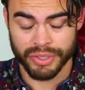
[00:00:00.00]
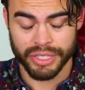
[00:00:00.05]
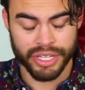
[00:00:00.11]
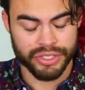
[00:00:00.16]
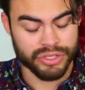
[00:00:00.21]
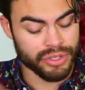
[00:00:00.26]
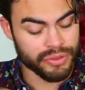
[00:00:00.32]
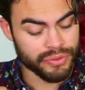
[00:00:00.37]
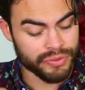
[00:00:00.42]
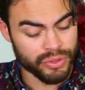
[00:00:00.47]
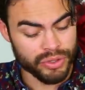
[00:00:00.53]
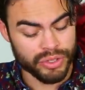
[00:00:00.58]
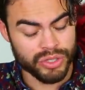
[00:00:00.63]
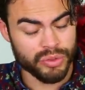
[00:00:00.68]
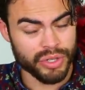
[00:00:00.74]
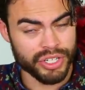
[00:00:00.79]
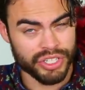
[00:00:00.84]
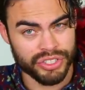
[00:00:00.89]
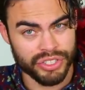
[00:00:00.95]
Okay, so the
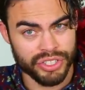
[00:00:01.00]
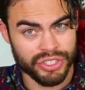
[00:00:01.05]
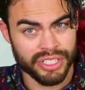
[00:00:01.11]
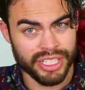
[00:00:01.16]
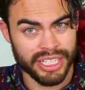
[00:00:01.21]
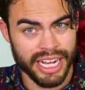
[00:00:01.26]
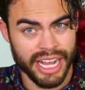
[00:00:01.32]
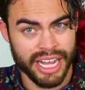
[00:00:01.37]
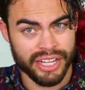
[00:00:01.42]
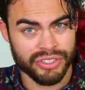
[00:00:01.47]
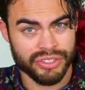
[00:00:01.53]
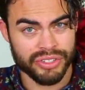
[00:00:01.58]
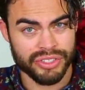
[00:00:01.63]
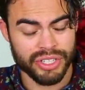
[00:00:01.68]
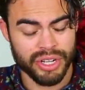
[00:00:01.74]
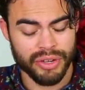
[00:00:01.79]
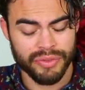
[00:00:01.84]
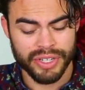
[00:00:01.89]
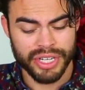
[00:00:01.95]
first question that you need to ask
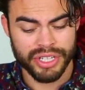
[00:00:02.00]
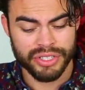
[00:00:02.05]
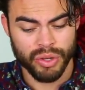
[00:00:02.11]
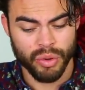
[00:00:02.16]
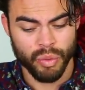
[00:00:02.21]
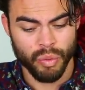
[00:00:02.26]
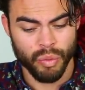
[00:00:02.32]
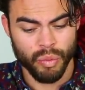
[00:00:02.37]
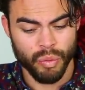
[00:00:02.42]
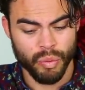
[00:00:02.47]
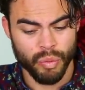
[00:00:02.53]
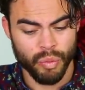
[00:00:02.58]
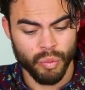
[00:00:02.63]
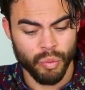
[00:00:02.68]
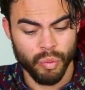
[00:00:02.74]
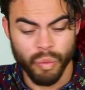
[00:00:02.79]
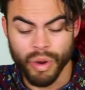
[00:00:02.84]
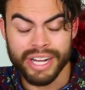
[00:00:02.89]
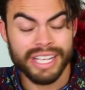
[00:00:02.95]
yourself is
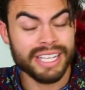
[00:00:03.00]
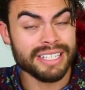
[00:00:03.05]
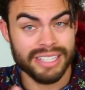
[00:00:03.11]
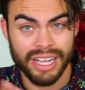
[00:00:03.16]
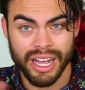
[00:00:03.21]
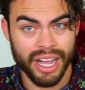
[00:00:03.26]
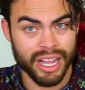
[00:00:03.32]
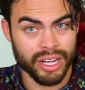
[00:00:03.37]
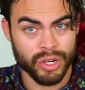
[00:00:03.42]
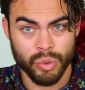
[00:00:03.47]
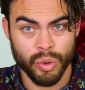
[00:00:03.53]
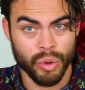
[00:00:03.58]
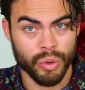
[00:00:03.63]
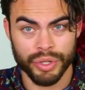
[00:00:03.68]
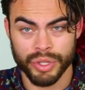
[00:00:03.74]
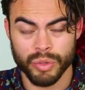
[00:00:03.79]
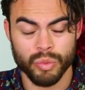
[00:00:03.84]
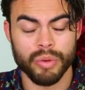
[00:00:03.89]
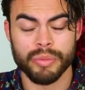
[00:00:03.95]
what is a high
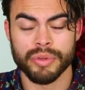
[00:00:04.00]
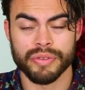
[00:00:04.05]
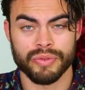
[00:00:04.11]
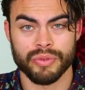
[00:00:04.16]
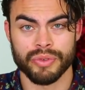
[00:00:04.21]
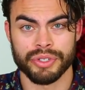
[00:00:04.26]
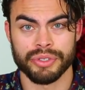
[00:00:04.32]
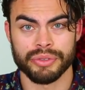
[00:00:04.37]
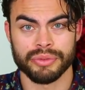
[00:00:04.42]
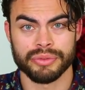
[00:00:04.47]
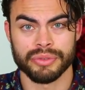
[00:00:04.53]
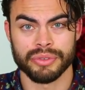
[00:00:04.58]
quality woman for you?